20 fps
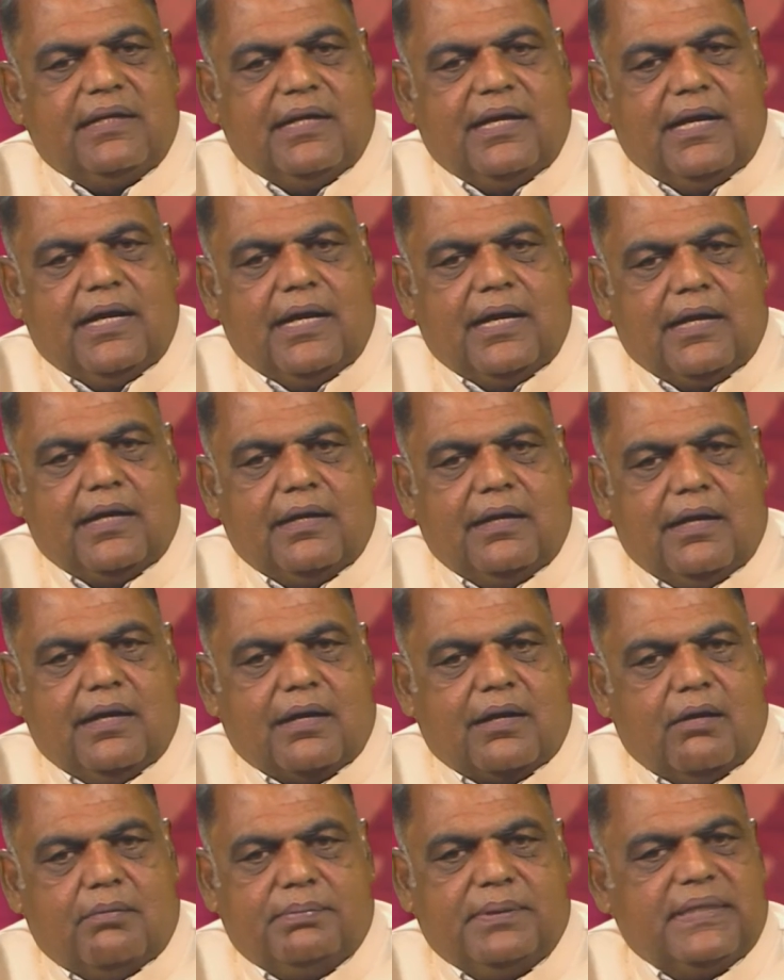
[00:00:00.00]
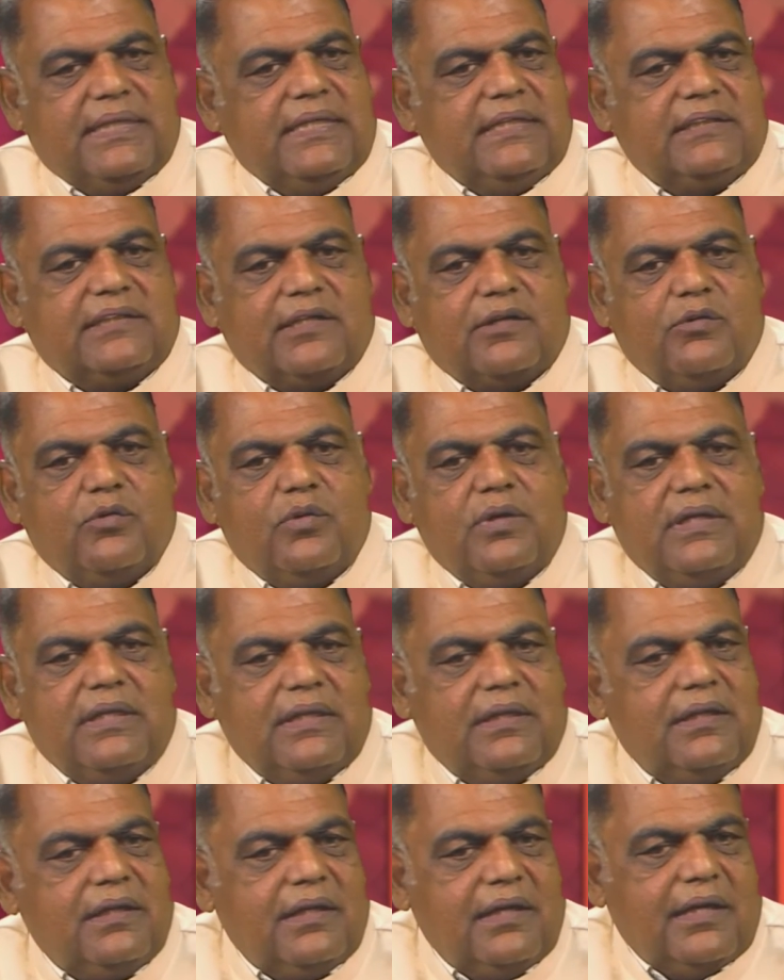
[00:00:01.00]
a couple of days ago
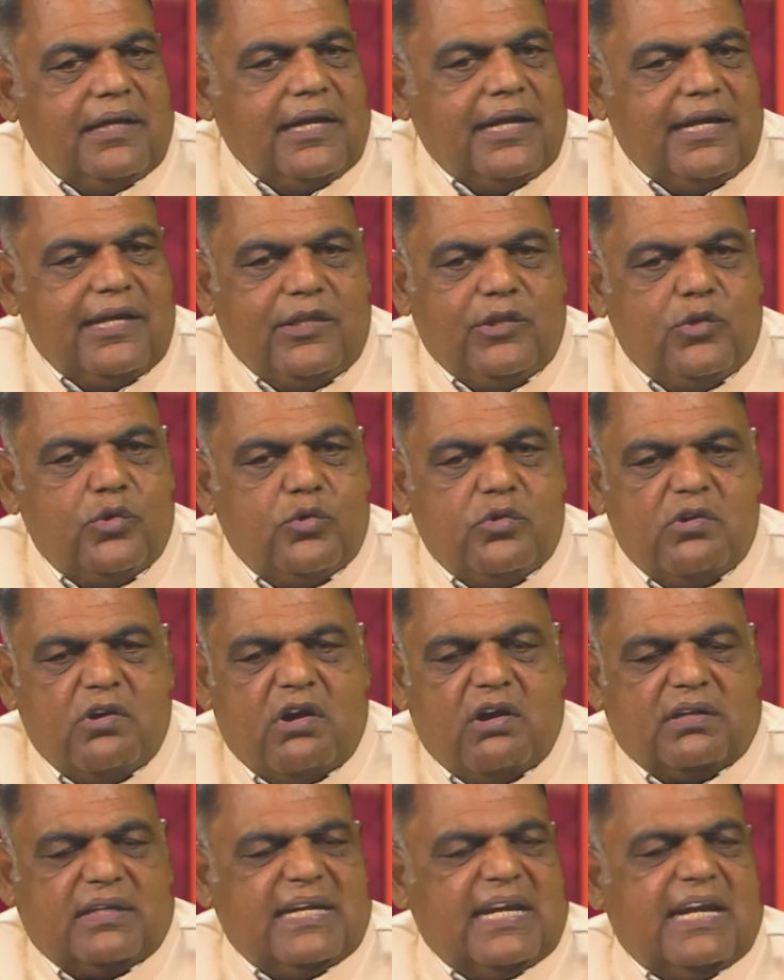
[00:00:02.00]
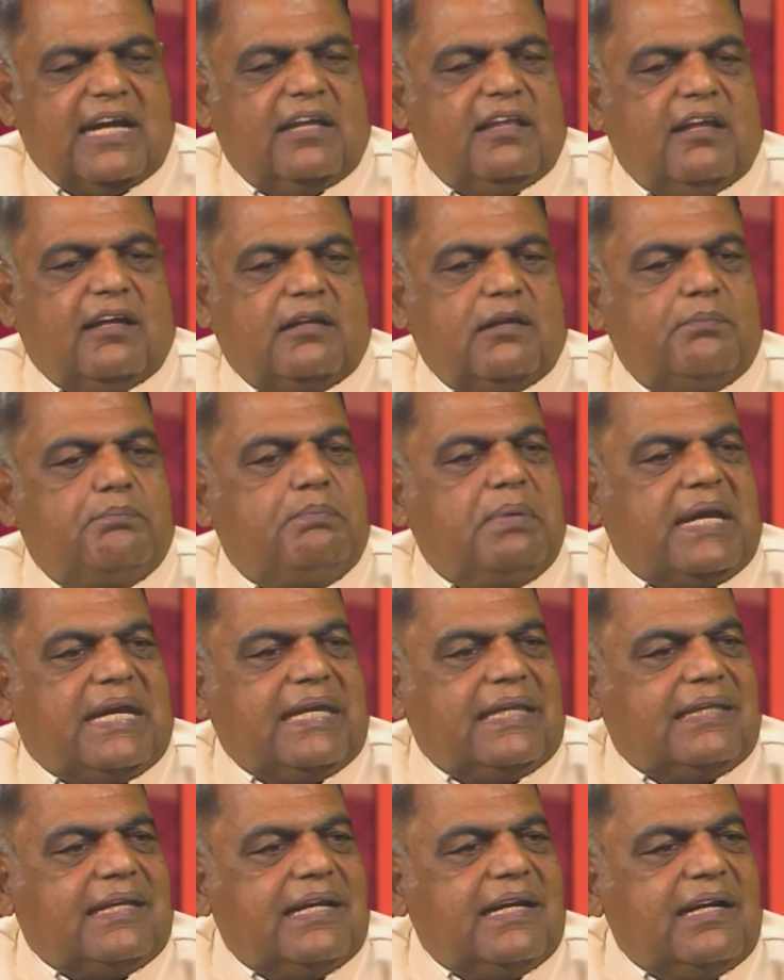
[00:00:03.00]
in New York. They get a lot of
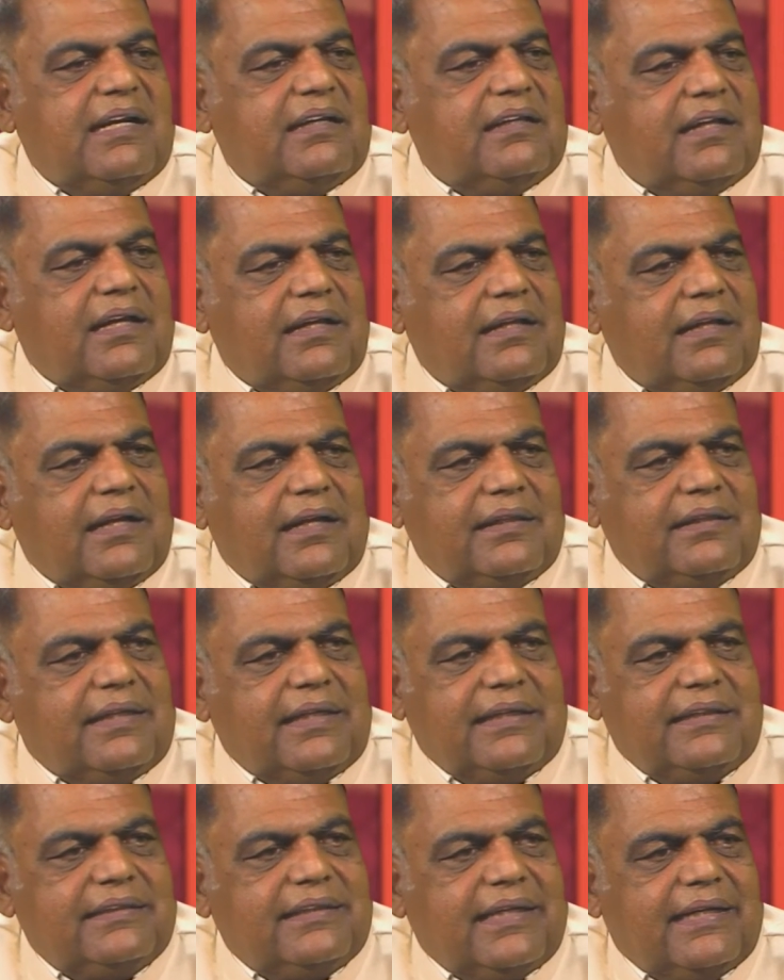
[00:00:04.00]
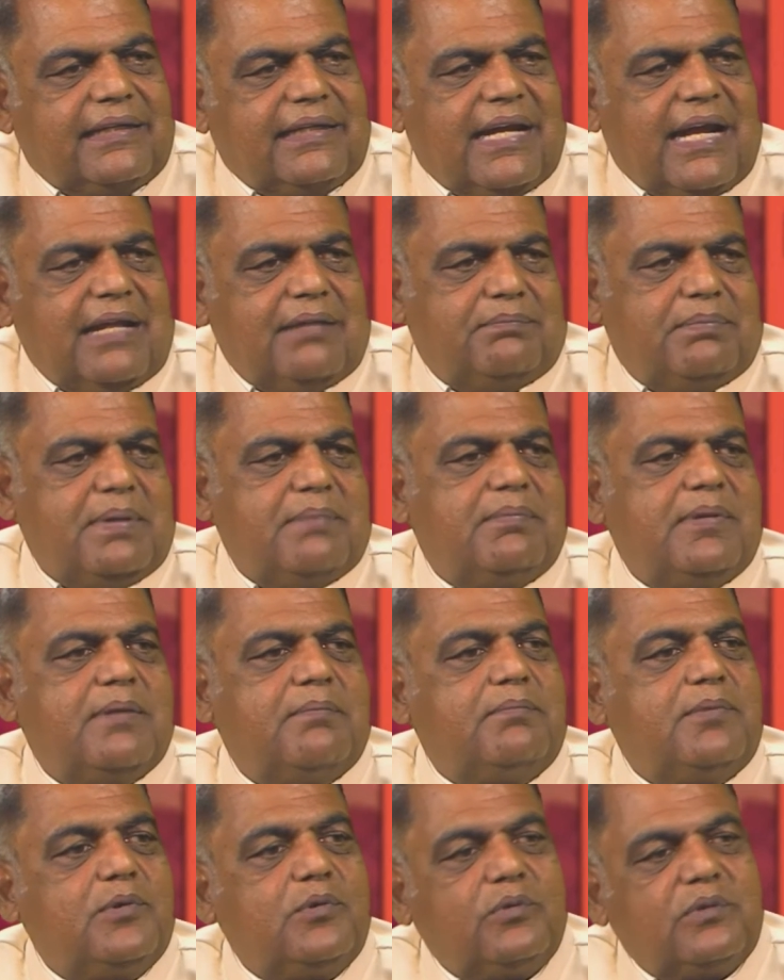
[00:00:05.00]
picketing and things like that, people
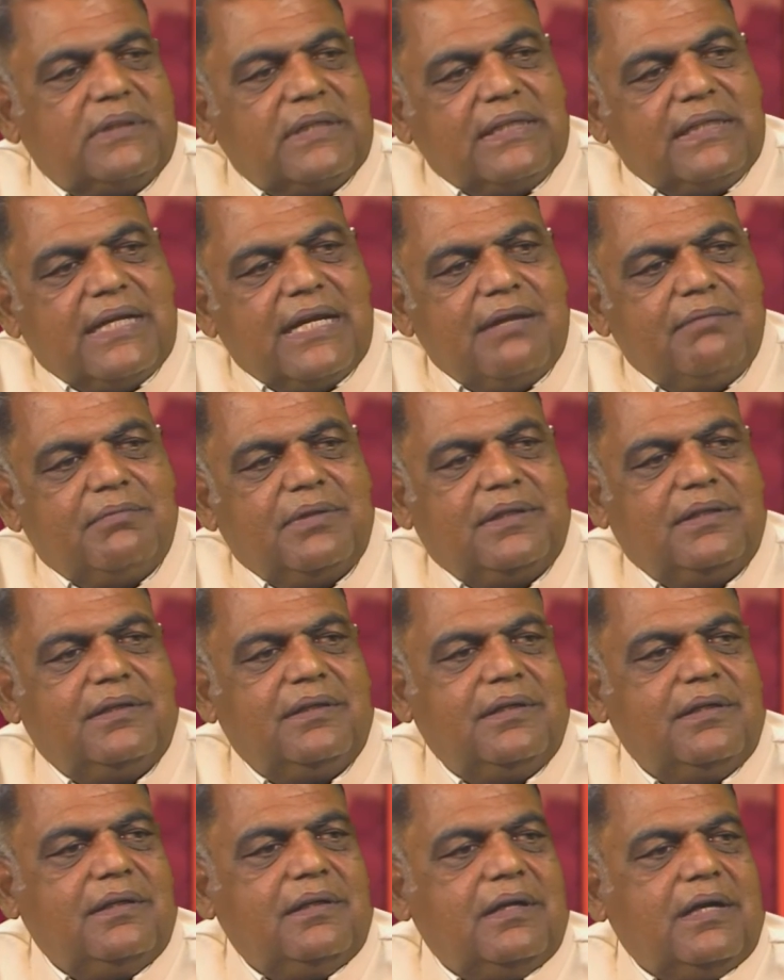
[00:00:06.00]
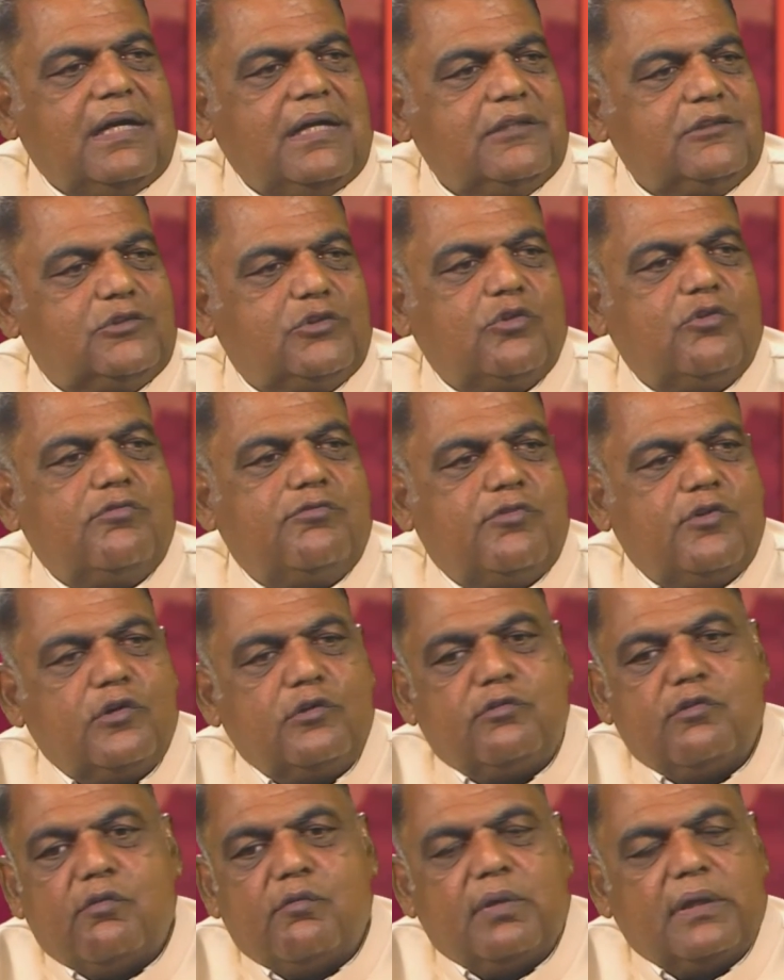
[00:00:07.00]
abusing them and so
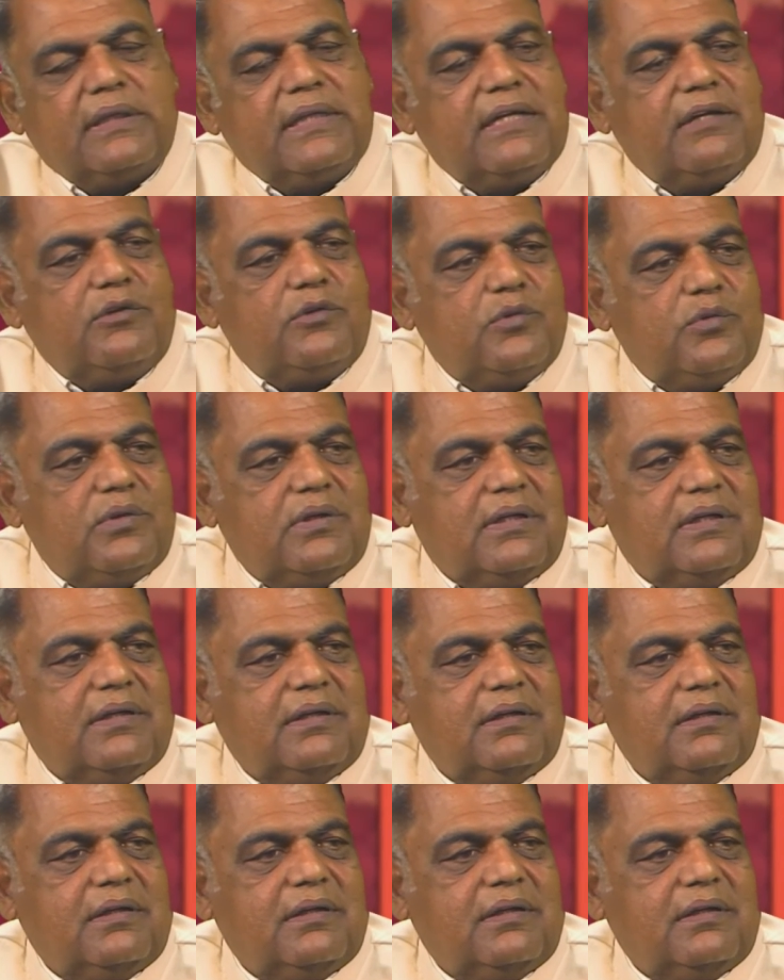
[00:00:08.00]
forth for what they're doing.